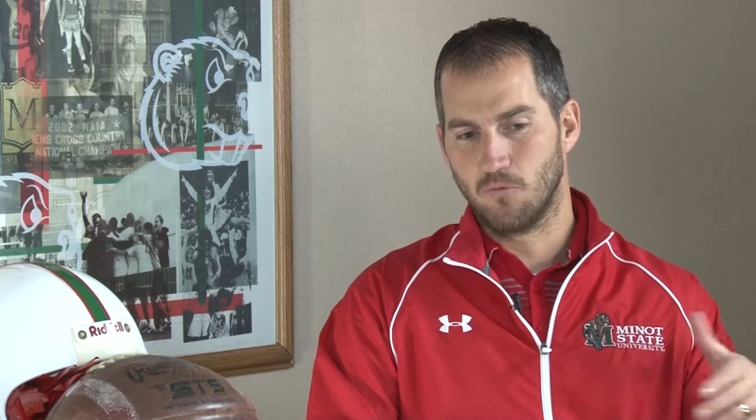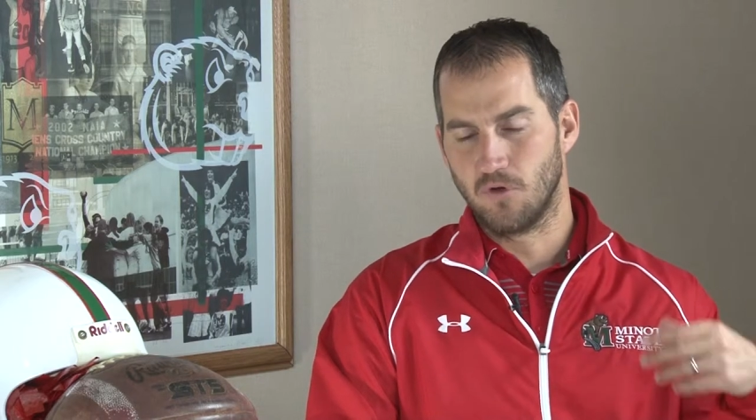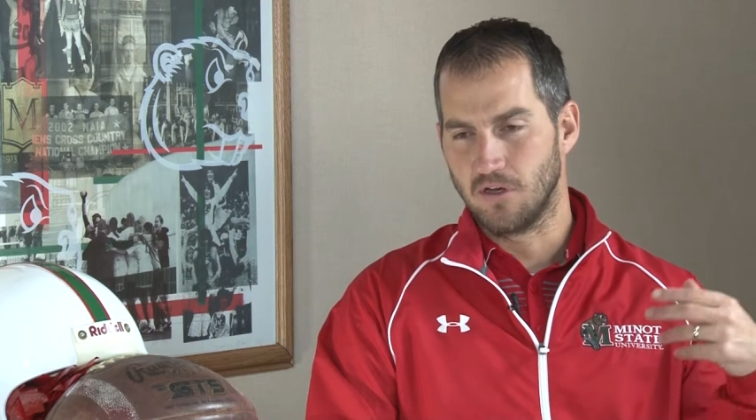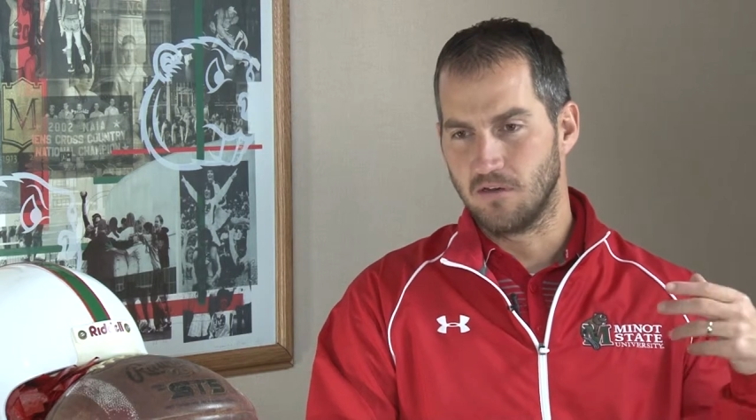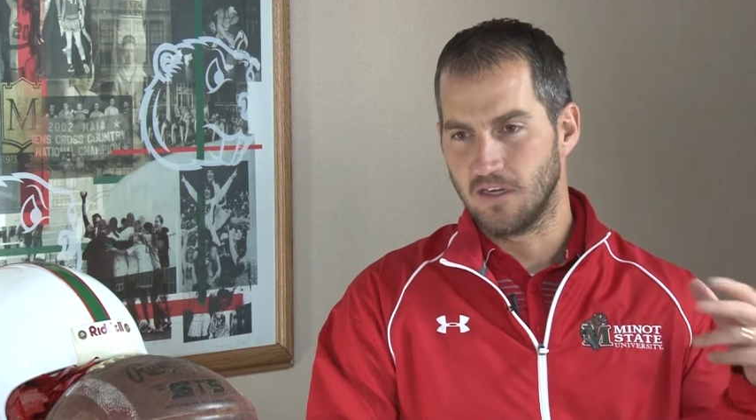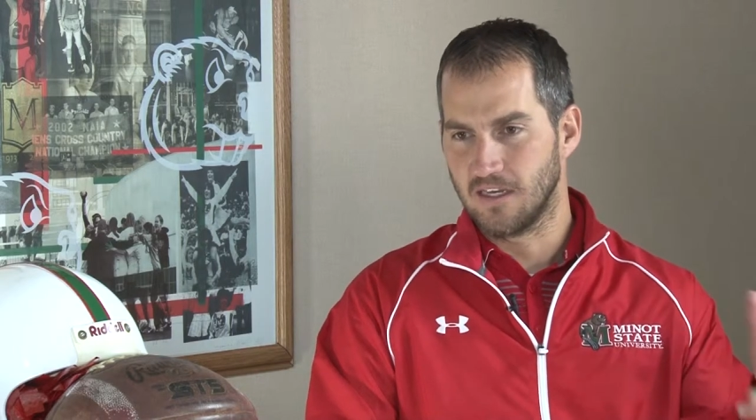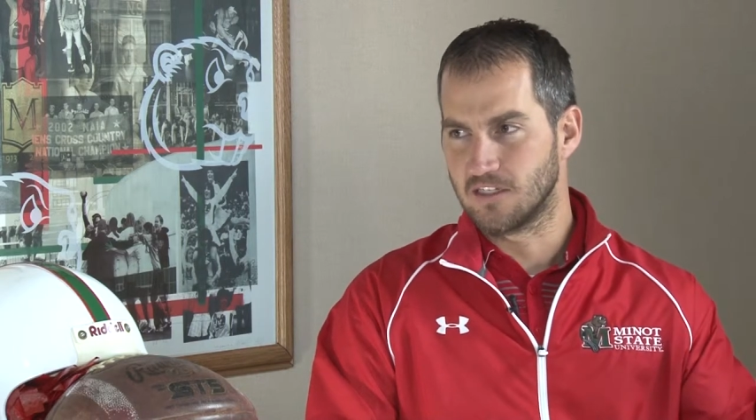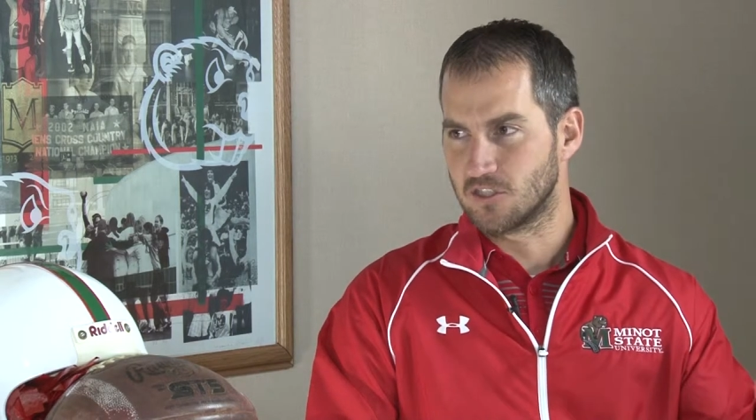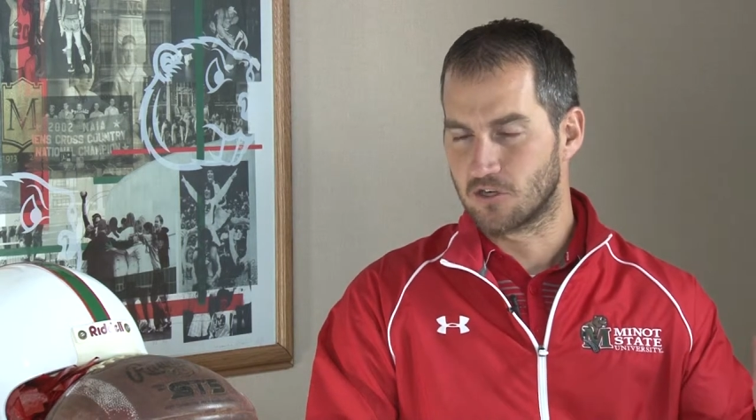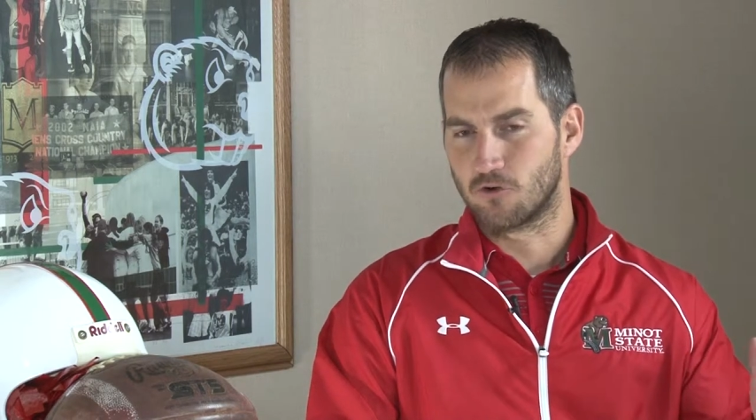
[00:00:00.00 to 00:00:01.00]
when it
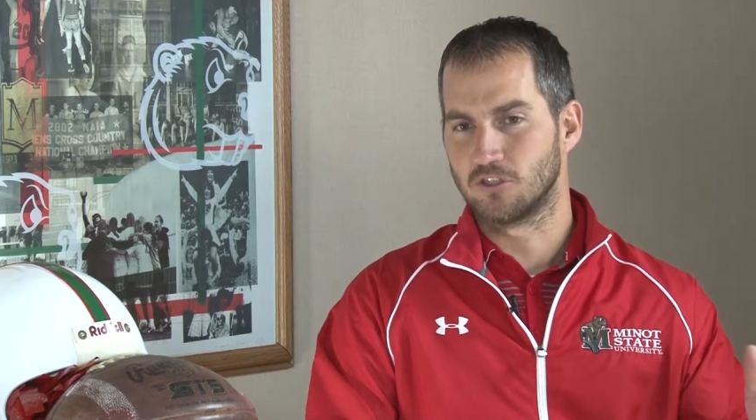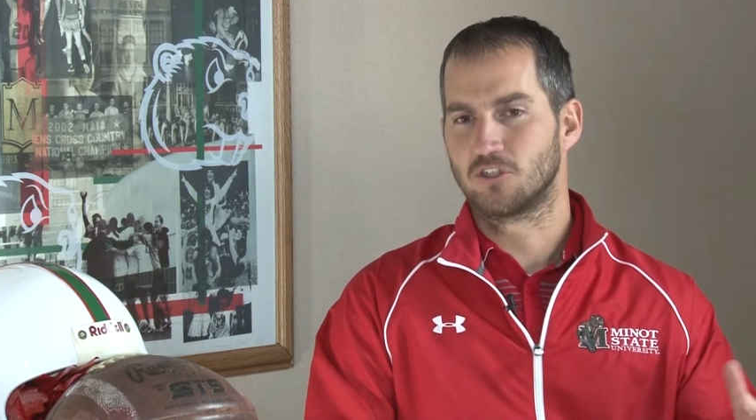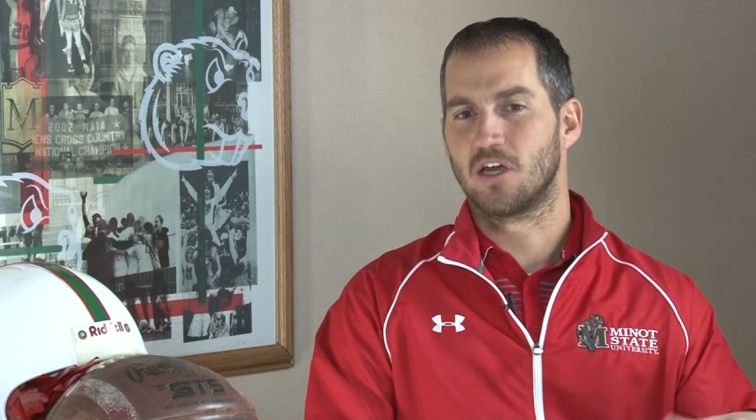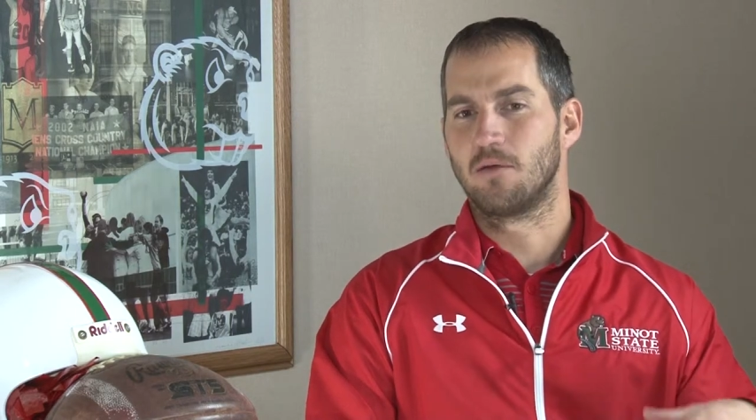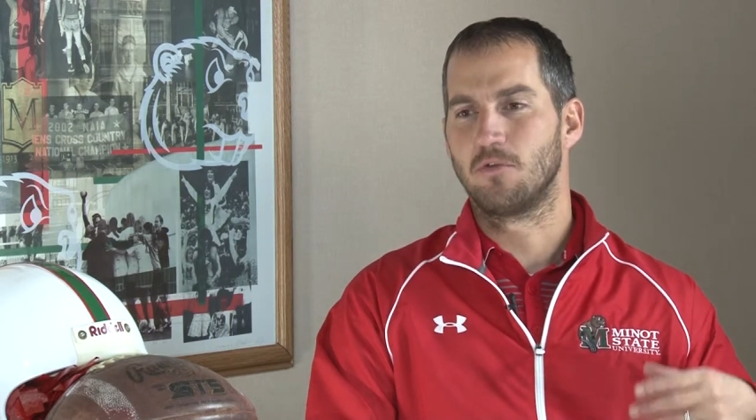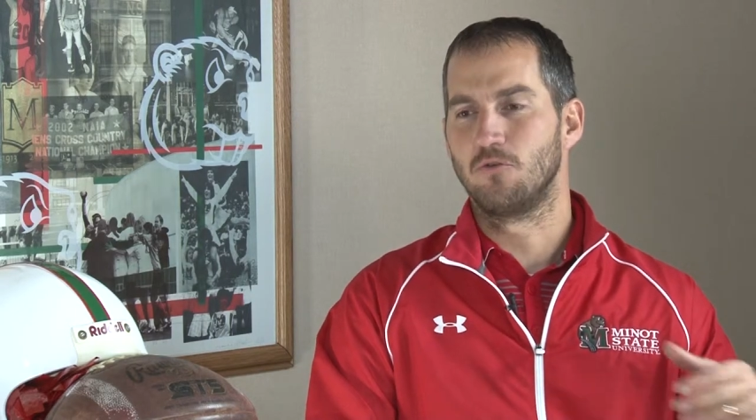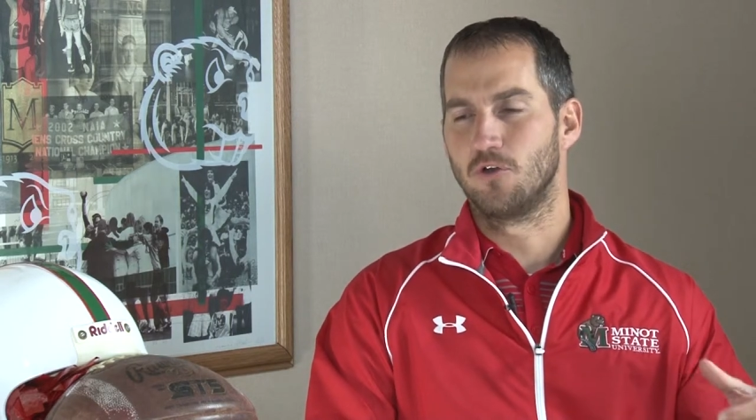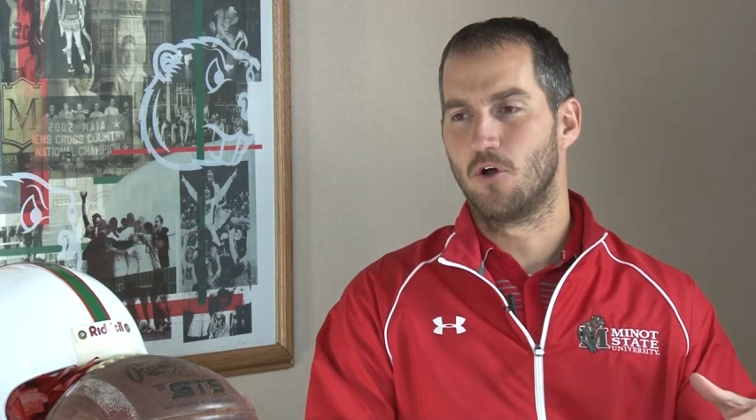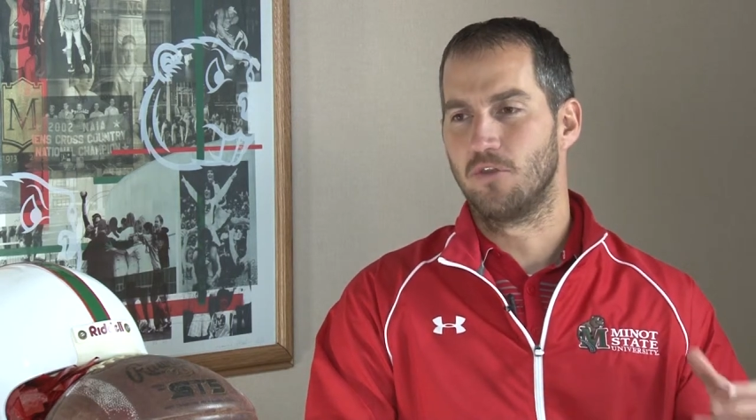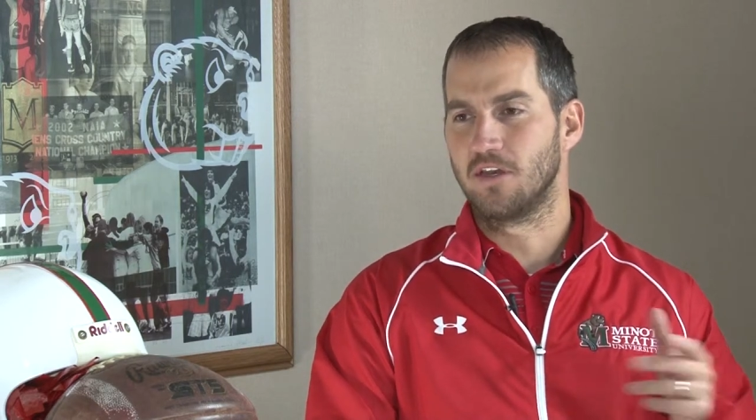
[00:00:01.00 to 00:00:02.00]
gets to crunch time, you
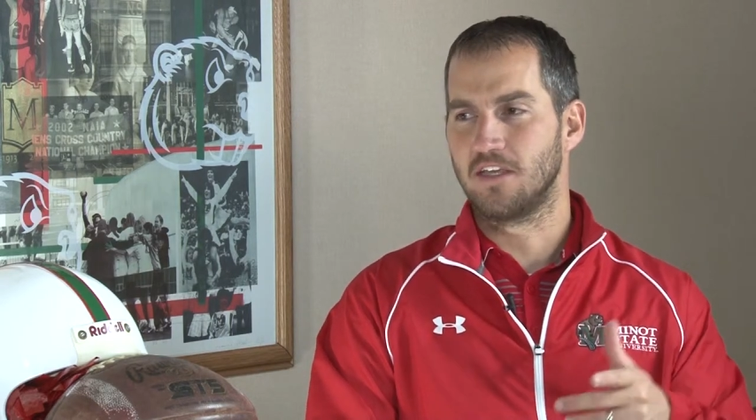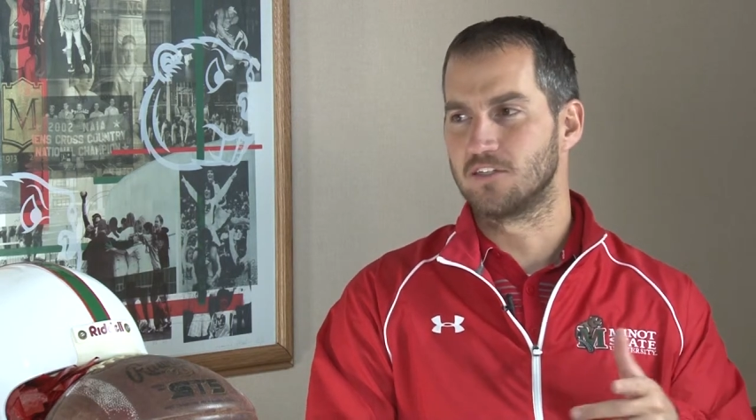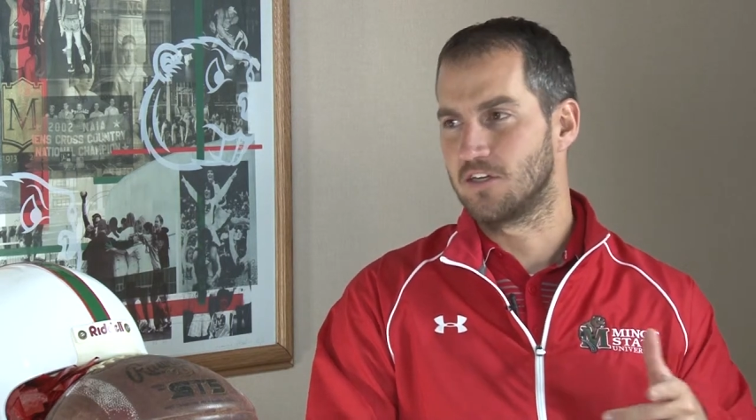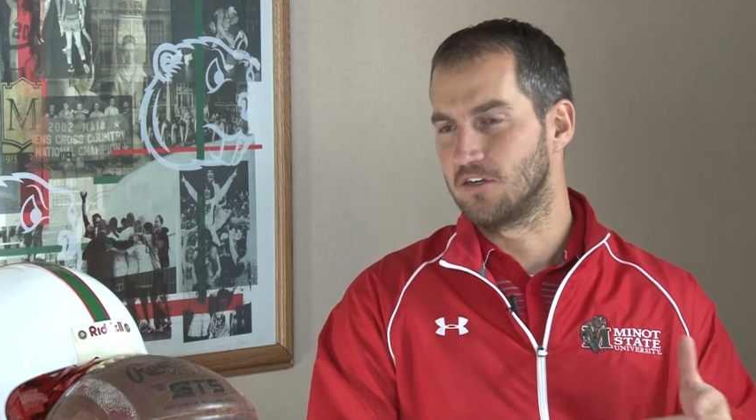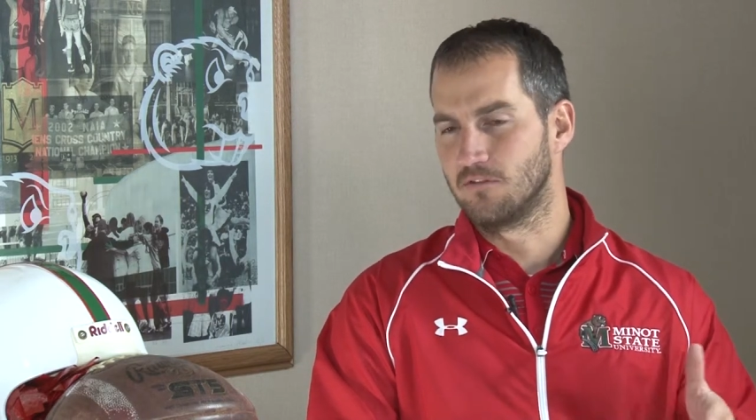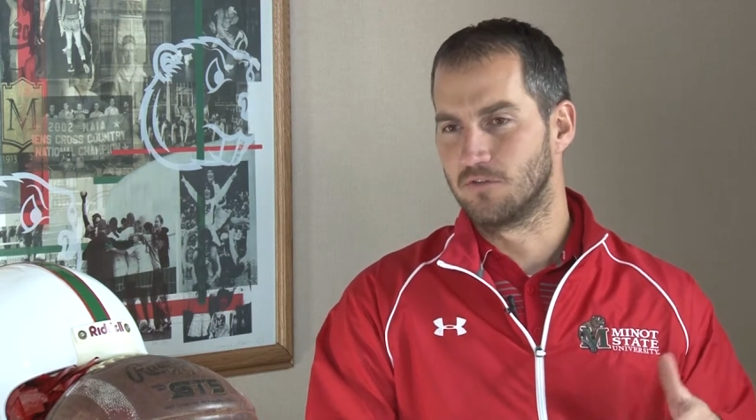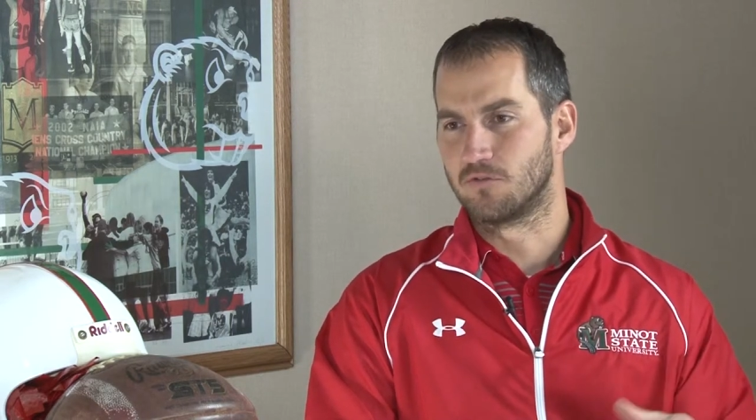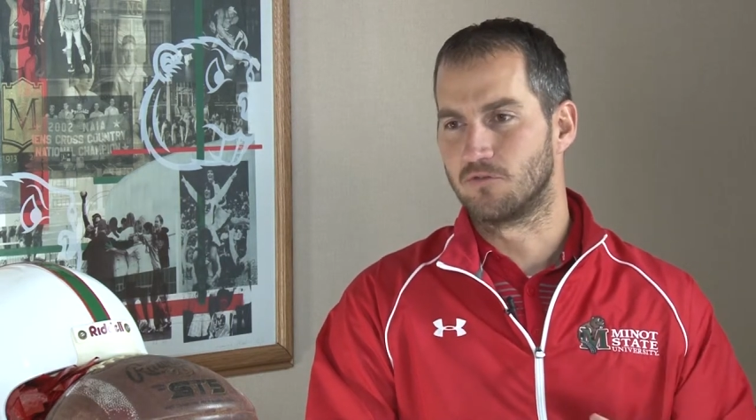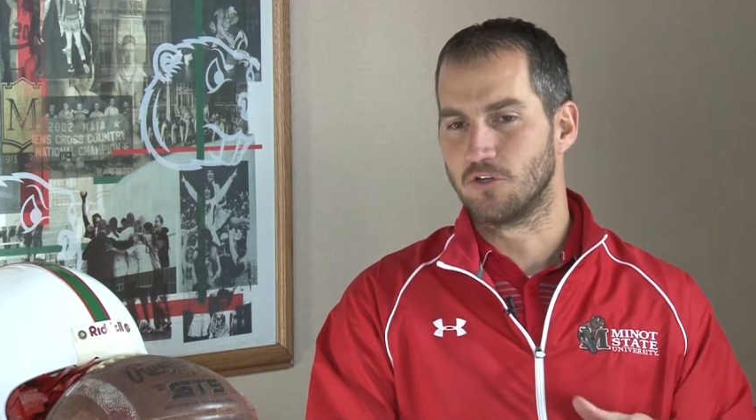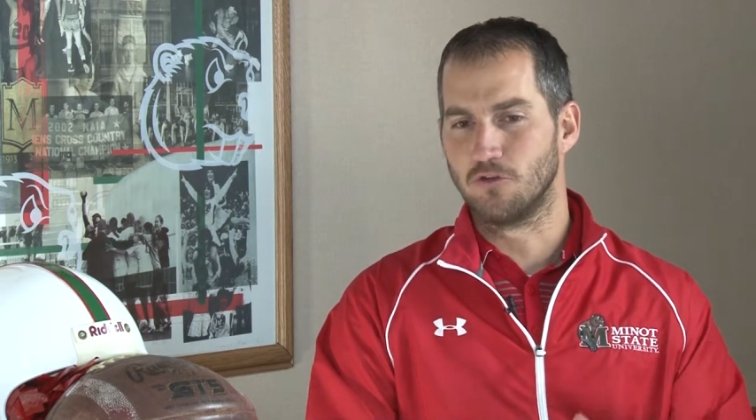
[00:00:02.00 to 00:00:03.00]
know that he's going to deliver
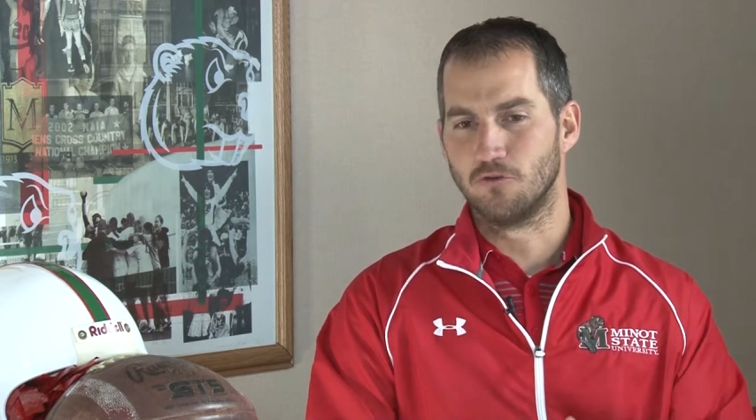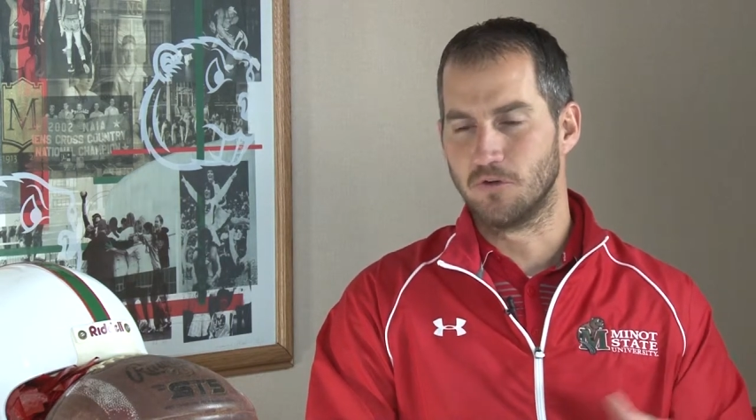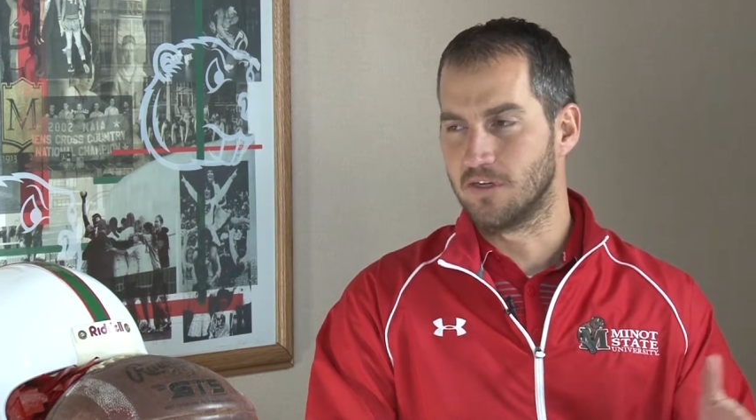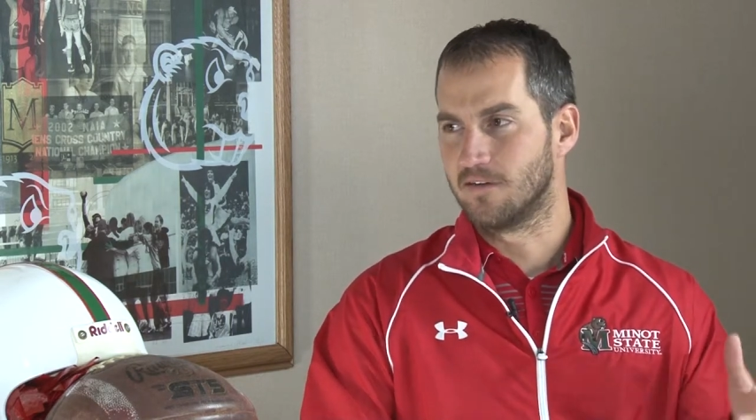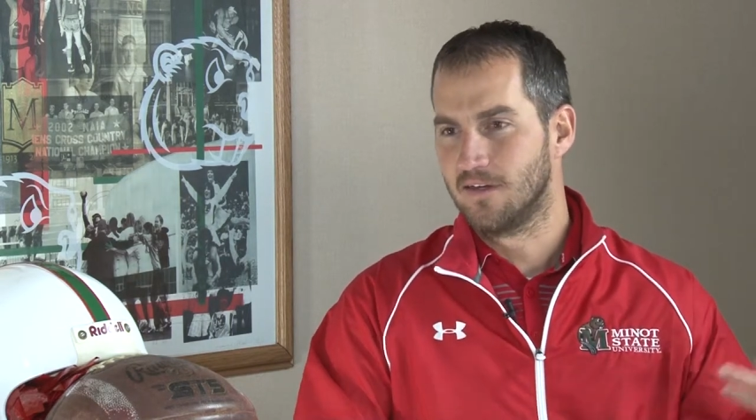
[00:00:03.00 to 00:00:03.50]
for you.